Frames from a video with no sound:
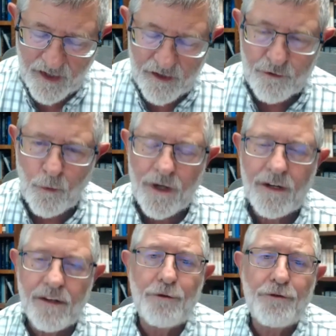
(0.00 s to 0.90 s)
is one
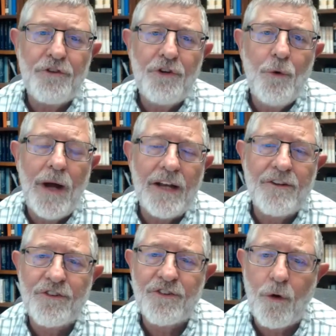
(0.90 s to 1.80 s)
of those
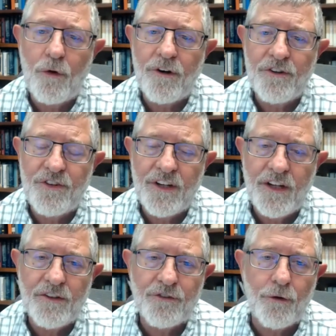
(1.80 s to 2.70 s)
two-edged swords in
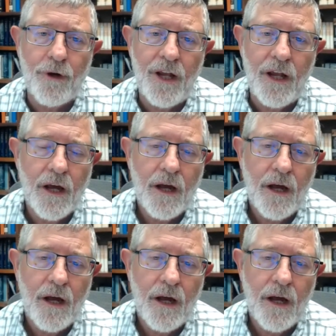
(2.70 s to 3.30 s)
history,